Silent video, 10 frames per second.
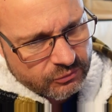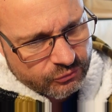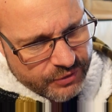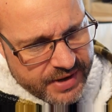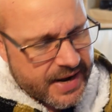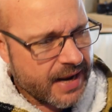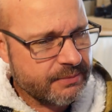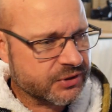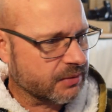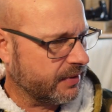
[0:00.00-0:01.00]

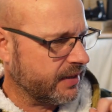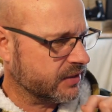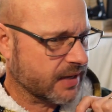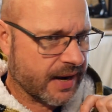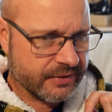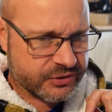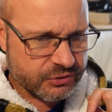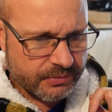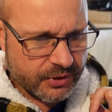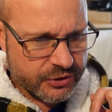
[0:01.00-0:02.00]
rename some of these layers.
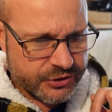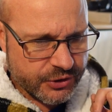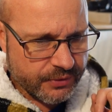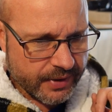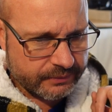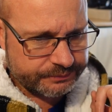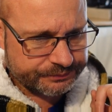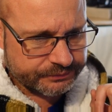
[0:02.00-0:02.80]
So I'm going to do that.